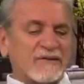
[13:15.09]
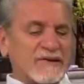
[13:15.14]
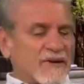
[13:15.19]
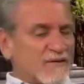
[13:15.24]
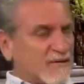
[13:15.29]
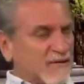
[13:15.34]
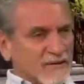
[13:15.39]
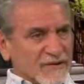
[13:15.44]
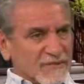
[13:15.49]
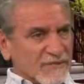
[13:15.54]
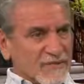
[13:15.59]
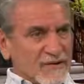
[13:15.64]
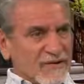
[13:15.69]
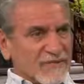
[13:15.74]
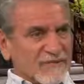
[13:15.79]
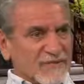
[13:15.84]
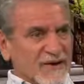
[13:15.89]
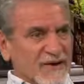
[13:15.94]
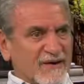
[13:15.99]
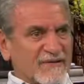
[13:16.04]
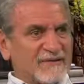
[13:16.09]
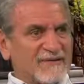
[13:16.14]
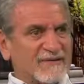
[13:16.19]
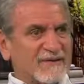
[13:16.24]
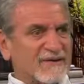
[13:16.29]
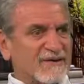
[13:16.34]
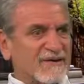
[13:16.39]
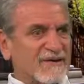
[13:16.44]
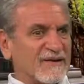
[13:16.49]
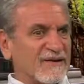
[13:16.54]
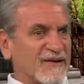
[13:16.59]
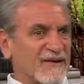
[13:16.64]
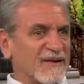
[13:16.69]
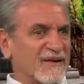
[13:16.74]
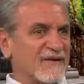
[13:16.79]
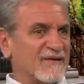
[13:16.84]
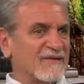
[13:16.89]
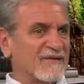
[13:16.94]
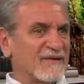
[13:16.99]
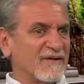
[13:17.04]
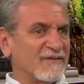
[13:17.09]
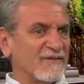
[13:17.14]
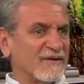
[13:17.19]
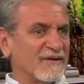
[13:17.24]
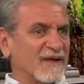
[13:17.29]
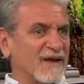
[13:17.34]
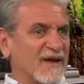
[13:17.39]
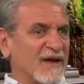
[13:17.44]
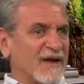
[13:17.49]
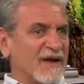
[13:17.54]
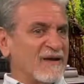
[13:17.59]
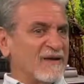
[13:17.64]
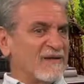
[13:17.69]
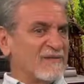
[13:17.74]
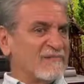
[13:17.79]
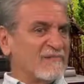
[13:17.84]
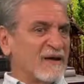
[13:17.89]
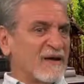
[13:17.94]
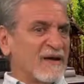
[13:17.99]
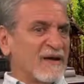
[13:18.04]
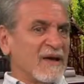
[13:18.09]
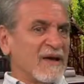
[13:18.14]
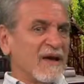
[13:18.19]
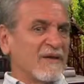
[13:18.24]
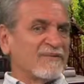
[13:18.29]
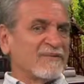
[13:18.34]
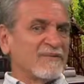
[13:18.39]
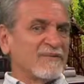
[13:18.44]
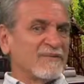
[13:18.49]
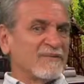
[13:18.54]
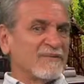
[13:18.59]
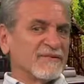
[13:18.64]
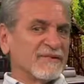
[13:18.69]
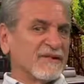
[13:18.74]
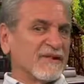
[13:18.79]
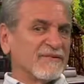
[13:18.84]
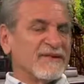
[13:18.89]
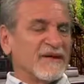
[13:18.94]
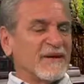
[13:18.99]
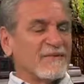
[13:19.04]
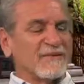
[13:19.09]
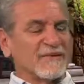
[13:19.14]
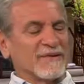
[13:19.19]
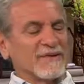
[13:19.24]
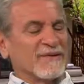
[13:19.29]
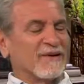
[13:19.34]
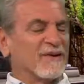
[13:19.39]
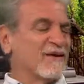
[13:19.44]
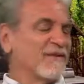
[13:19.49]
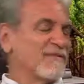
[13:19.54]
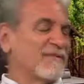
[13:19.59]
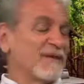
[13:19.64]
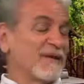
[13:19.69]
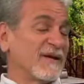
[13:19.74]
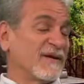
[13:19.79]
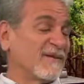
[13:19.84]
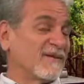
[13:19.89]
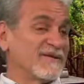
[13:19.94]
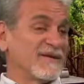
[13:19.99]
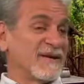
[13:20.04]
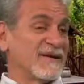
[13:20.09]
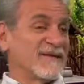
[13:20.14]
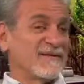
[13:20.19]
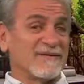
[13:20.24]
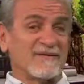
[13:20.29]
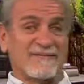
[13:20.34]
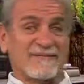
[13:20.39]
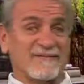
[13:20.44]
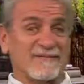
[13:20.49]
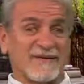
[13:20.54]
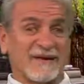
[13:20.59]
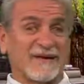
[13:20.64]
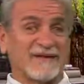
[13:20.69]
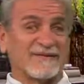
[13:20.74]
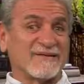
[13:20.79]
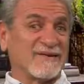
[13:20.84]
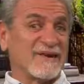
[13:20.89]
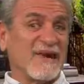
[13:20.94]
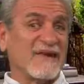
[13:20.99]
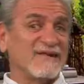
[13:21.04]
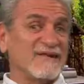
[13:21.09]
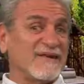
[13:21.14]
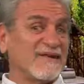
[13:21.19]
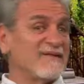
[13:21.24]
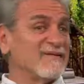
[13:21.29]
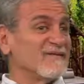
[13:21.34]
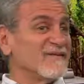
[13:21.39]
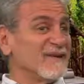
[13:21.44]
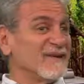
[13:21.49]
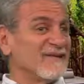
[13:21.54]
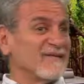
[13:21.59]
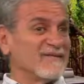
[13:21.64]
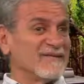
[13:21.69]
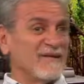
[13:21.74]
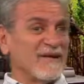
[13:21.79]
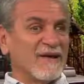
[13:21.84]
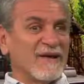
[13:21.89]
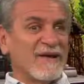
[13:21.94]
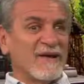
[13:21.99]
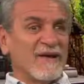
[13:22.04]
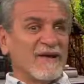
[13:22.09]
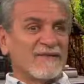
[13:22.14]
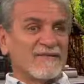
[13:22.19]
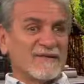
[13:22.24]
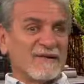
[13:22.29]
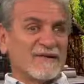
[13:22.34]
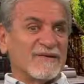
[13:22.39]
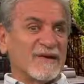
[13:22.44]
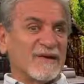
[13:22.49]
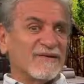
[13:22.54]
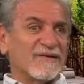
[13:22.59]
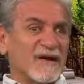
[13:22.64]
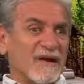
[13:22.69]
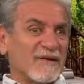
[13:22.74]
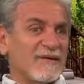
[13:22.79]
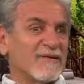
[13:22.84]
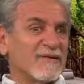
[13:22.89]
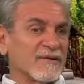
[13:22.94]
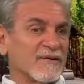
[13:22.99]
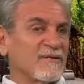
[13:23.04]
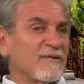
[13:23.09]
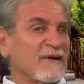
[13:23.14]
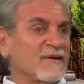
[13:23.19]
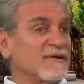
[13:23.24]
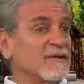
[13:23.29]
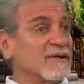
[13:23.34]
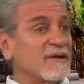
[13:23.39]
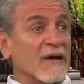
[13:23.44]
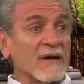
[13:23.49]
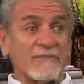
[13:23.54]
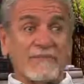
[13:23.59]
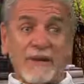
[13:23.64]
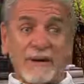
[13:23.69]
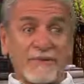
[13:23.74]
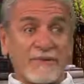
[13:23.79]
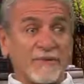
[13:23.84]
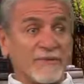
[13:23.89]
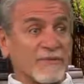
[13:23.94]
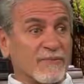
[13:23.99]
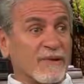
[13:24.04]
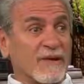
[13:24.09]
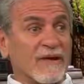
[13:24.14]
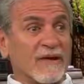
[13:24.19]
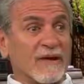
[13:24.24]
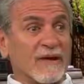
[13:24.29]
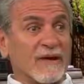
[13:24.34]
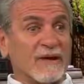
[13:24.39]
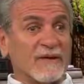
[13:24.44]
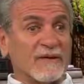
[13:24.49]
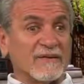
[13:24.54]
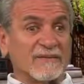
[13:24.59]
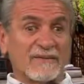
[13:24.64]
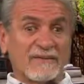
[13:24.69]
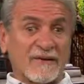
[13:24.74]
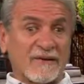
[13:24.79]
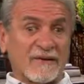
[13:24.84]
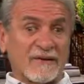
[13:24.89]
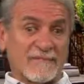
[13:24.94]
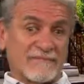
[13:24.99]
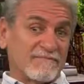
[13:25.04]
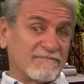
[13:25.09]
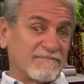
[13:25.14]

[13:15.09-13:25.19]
they had only 12,000, and then they counted everything afterwards, or they tabulated everything, and it was like I said, 18.6. So I think that could equate to like maybe 3, and it's like,